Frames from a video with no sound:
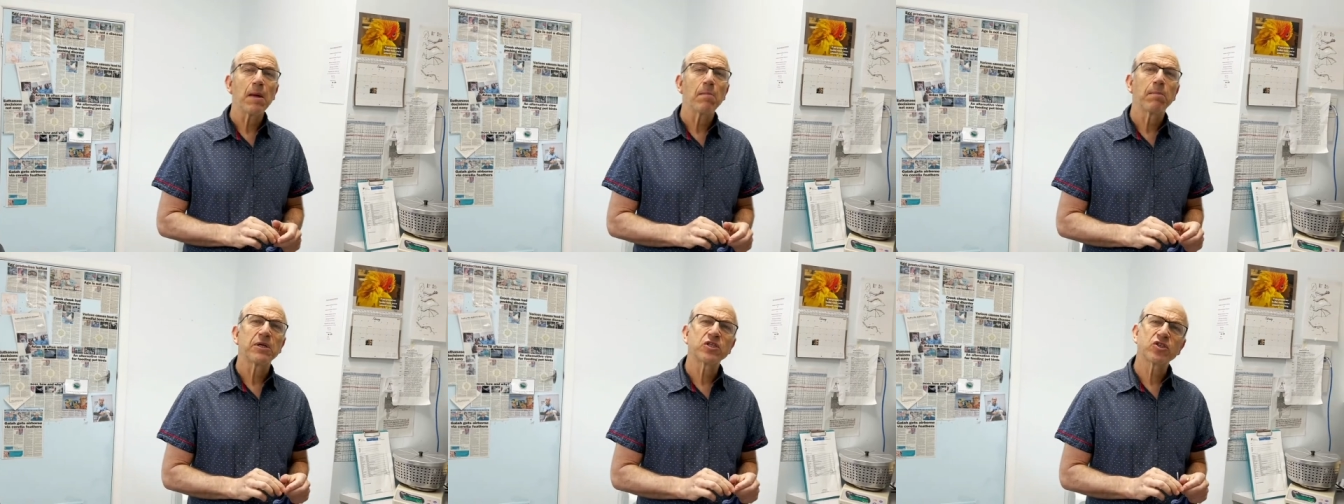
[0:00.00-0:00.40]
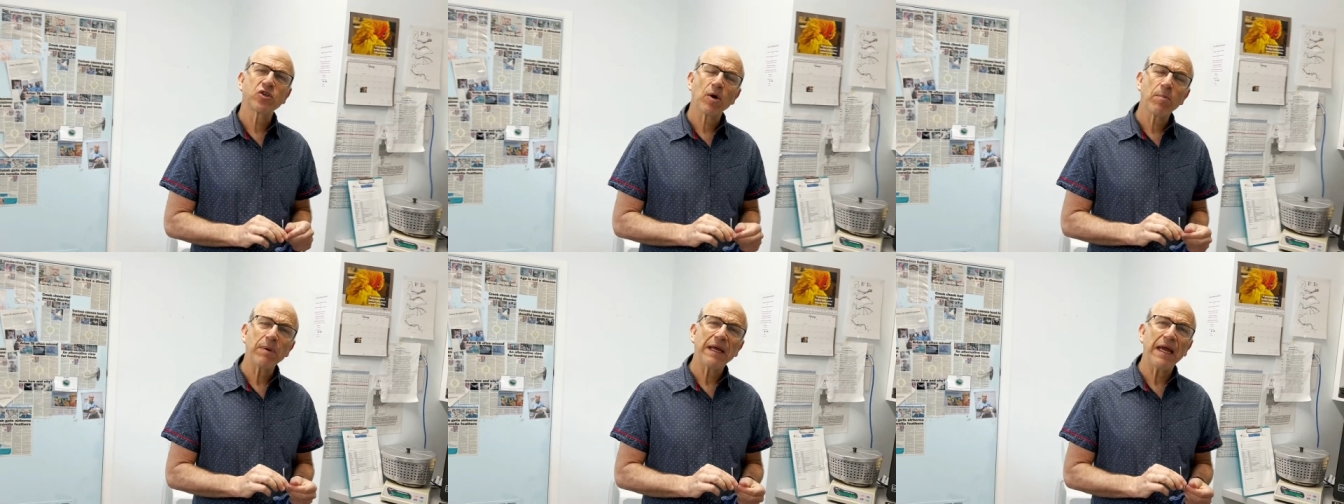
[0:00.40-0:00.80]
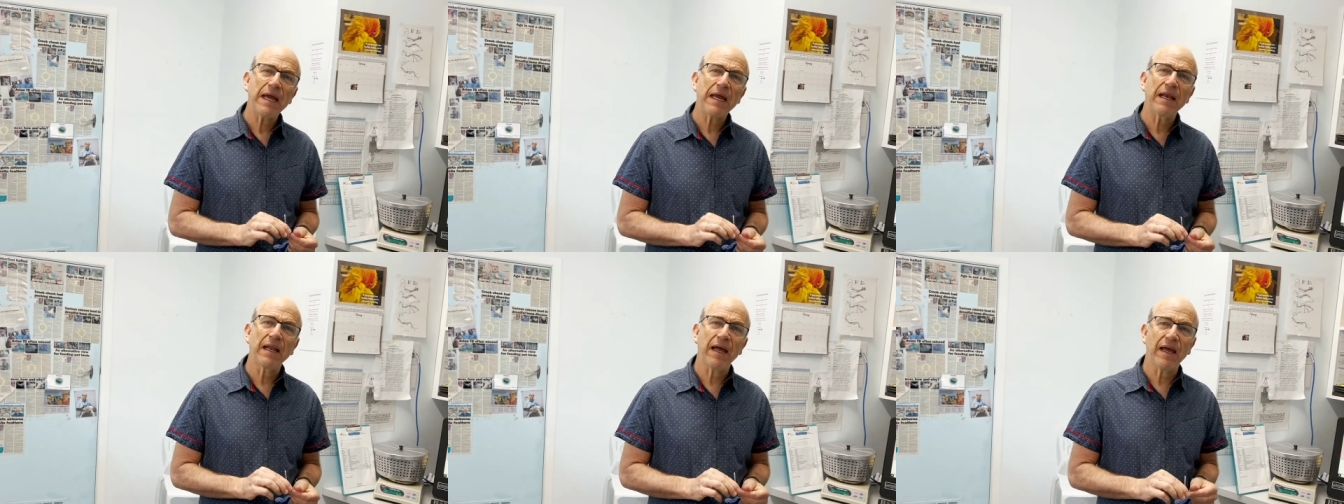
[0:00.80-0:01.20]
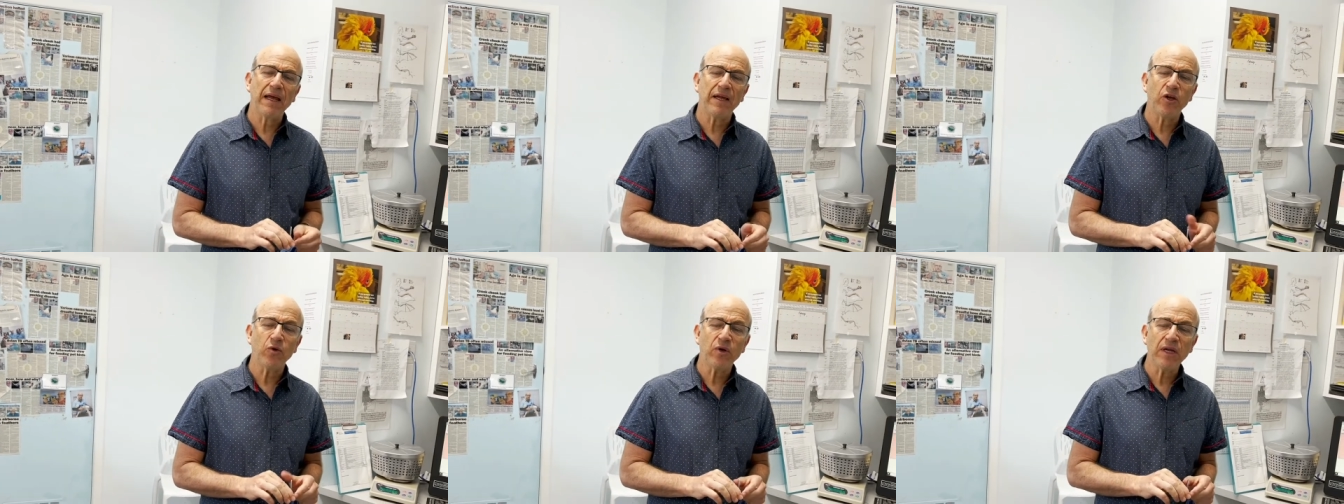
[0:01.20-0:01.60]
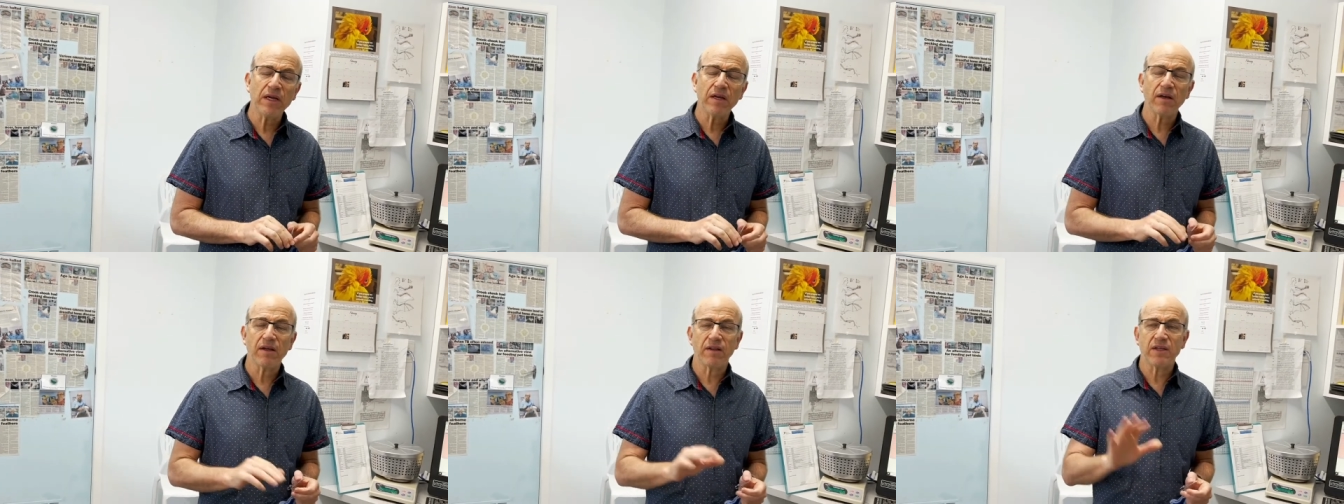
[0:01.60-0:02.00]
But stopping egg laying, you
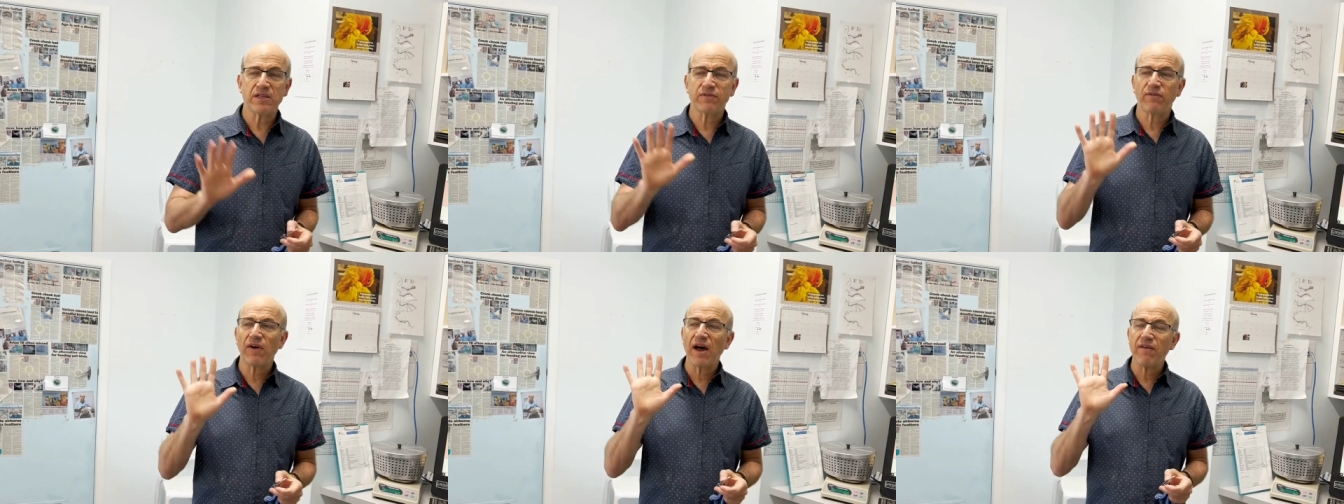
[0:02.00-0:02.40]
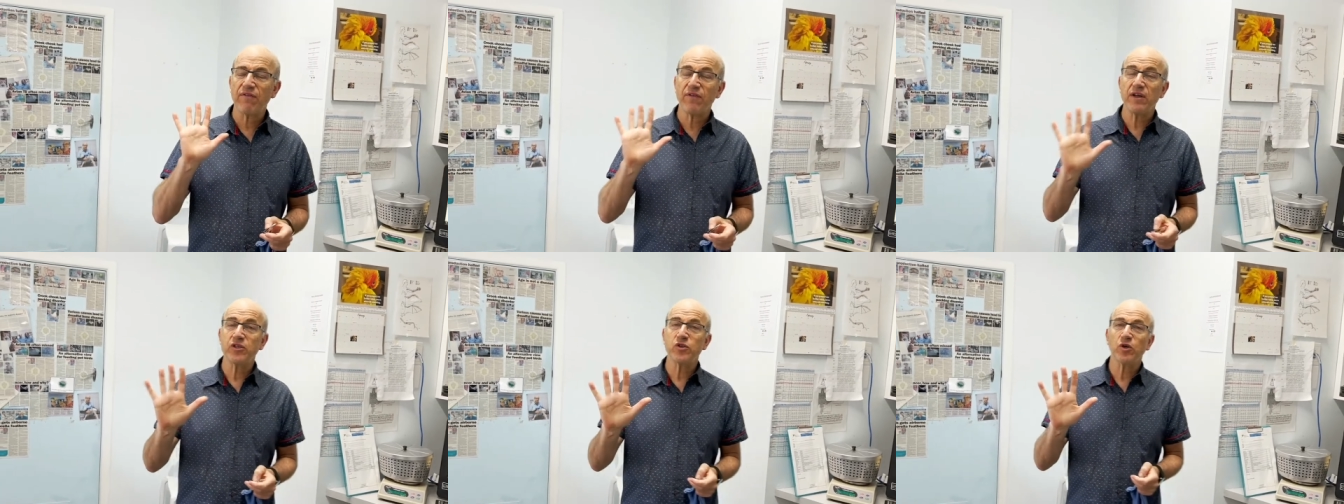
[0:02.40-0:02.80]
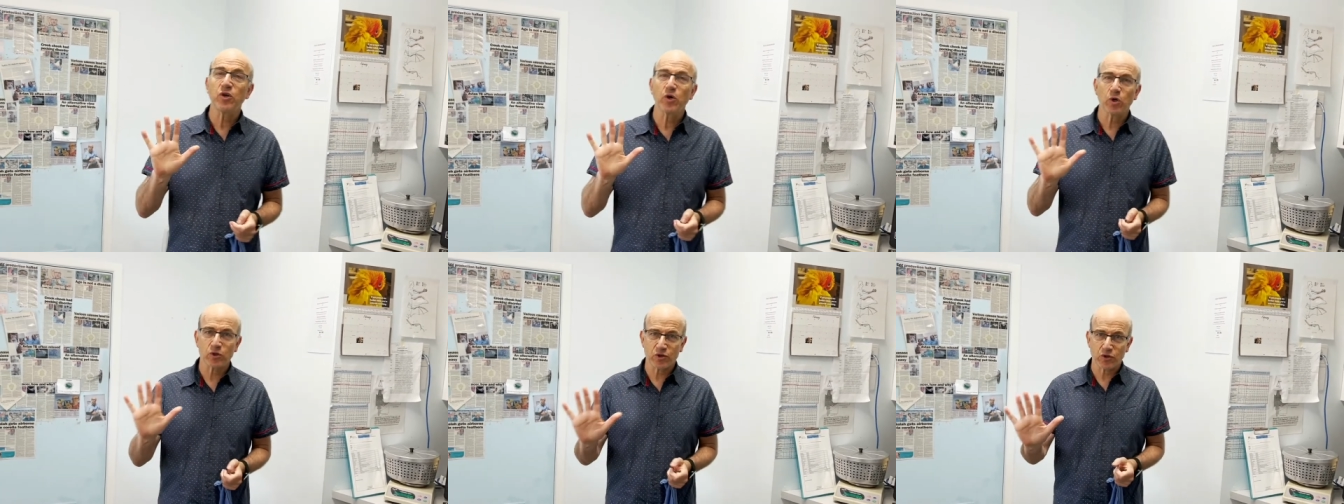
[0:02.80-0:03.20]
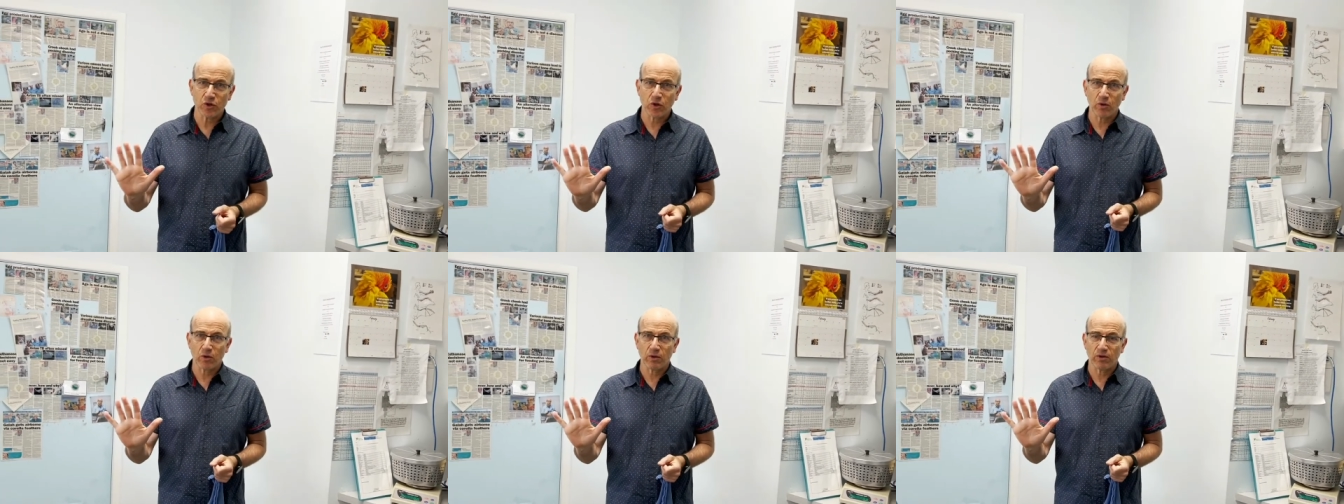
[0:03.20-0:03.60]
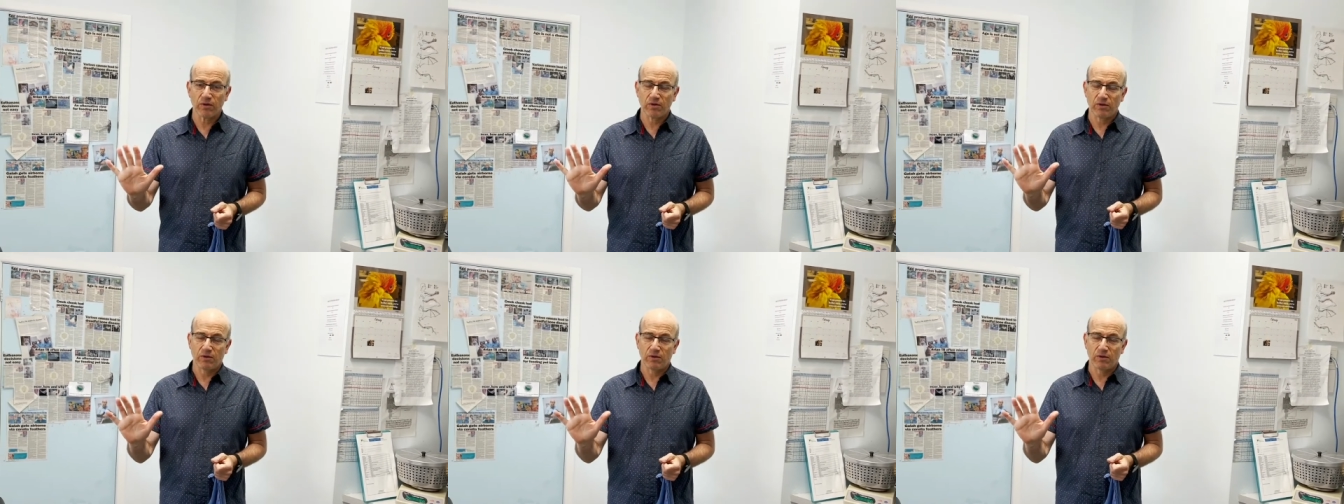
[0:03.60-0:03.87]
need, there's five things you can control.